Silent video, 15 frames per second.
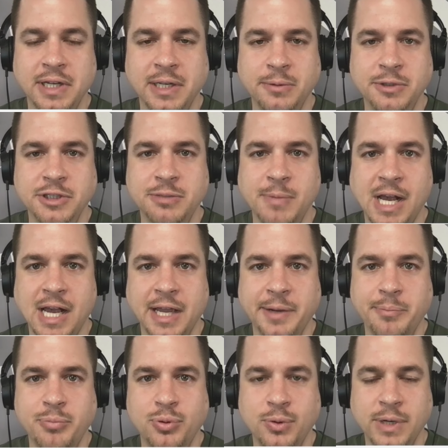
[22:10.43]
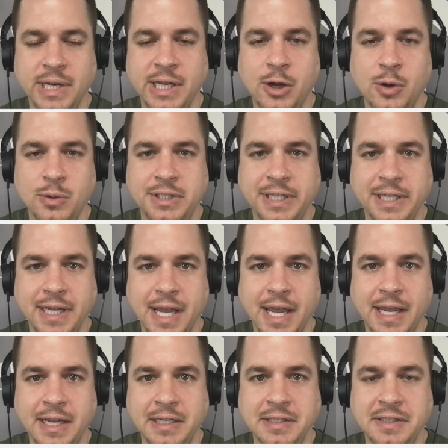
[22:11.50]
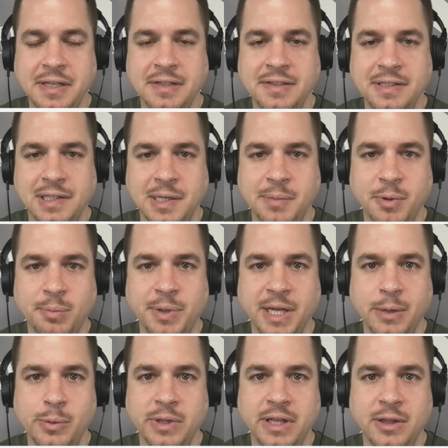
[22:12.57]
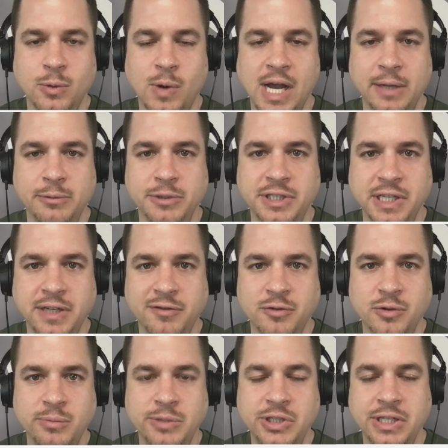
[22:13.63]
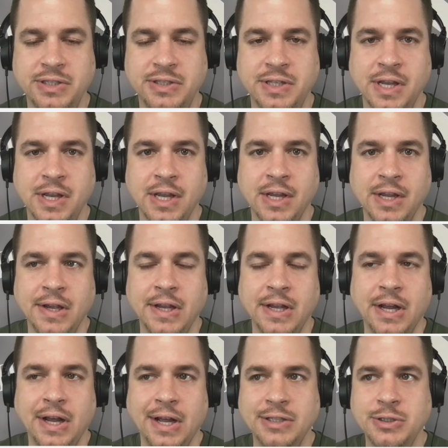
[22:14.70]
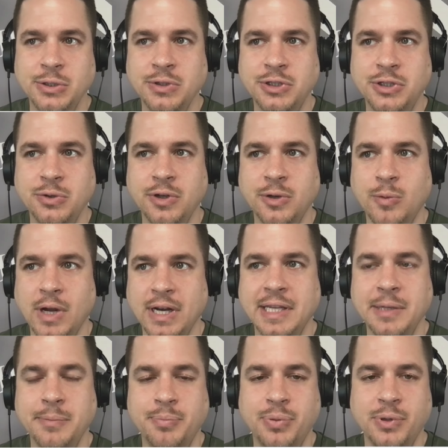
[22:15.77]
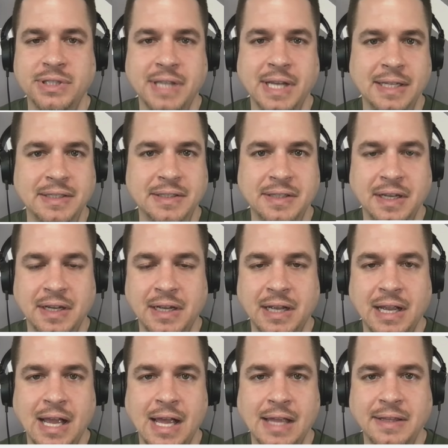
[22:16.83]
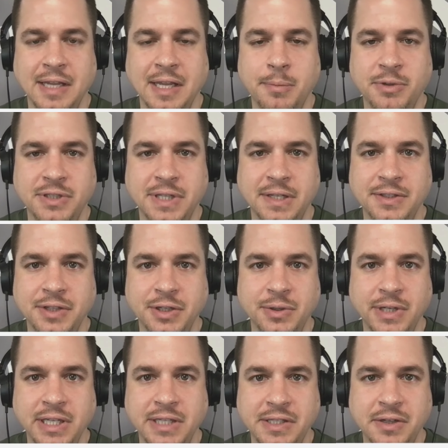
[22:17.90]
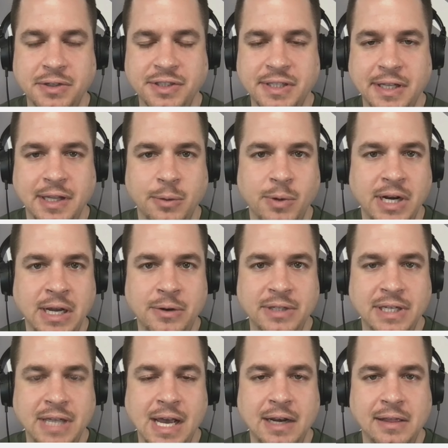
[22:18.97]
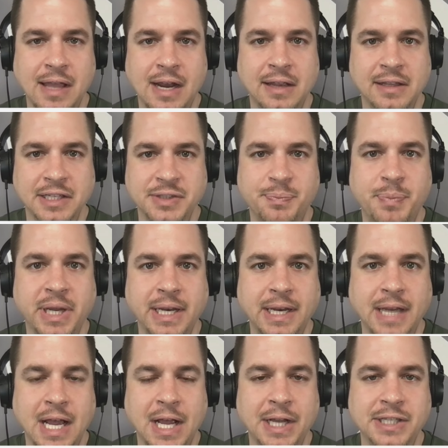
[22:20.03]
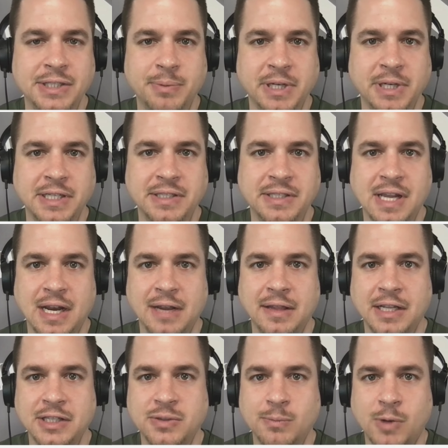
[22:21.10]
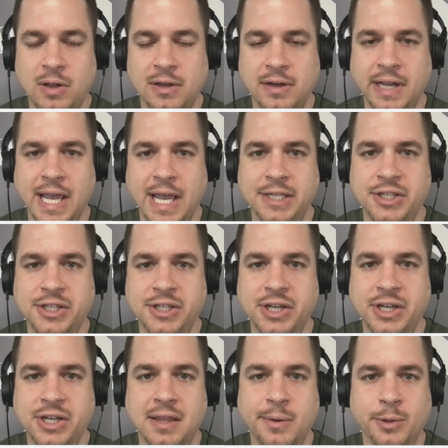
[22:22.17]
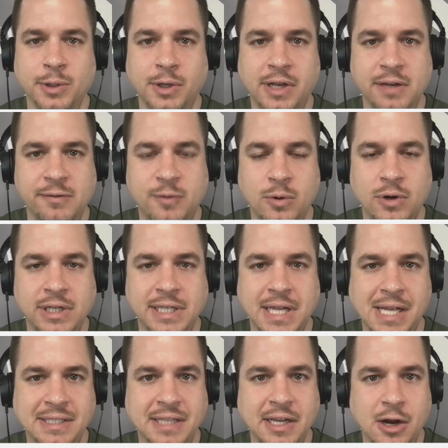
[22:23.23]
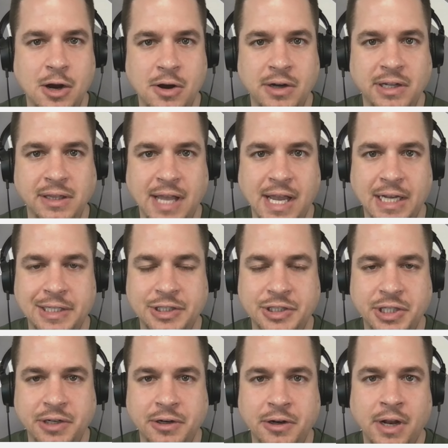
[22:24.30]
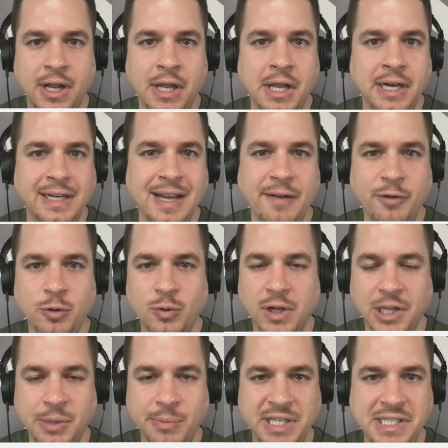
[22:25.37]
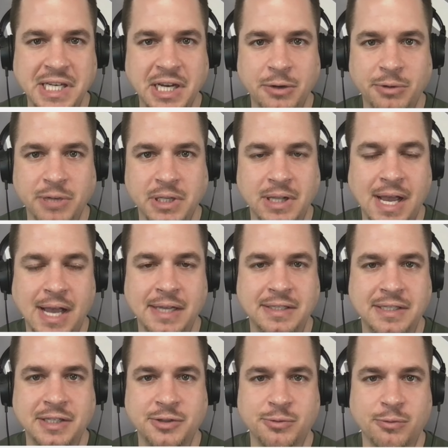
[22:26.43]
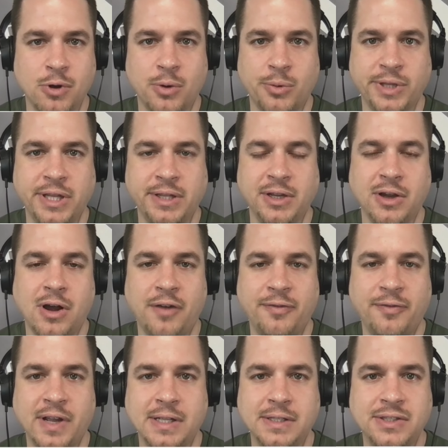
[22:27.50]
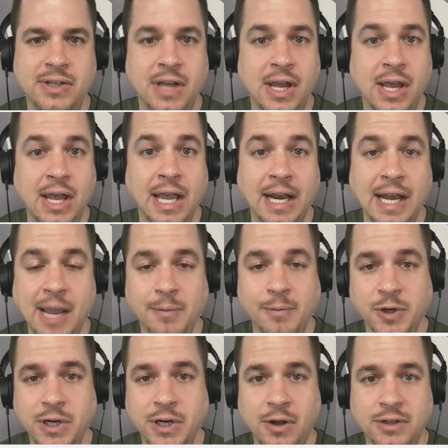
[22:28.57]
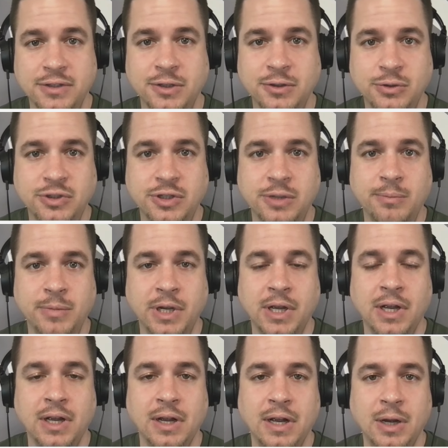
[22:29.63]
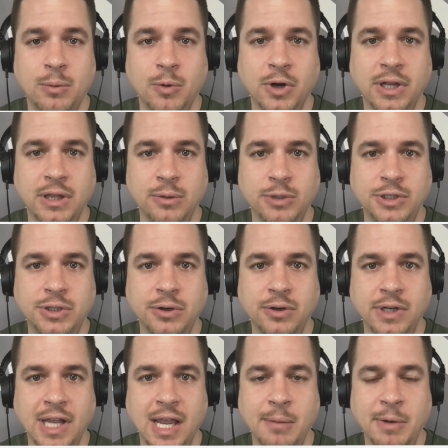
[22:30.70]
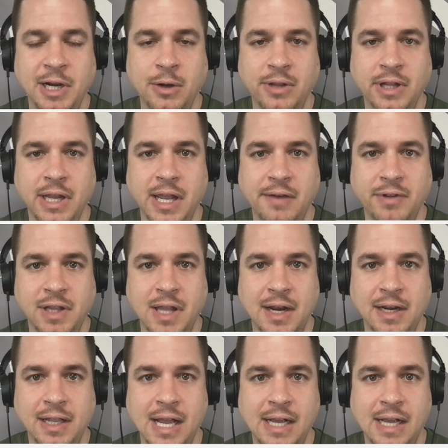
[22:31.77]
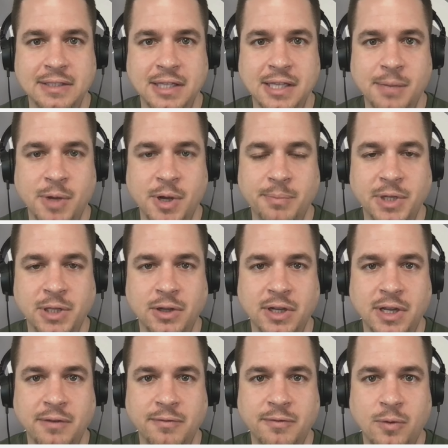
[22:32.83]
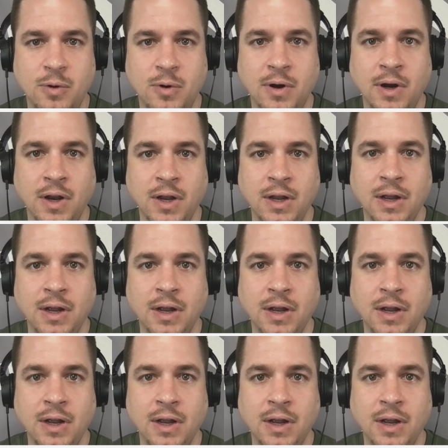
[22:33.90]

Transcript: He was my pre-OTAs sleeper pick within the wide receiver room, just due to what he presents. I think he presents a unique skill set. They went out and got a lot of these big guys, but he's kind of that smaller gadget guy that they were looking for in Deontay Hardy last year. Never really materialized his role within the offense. And Hamler can also do some work in the return game. I know they have a lot of guys that they might be looking for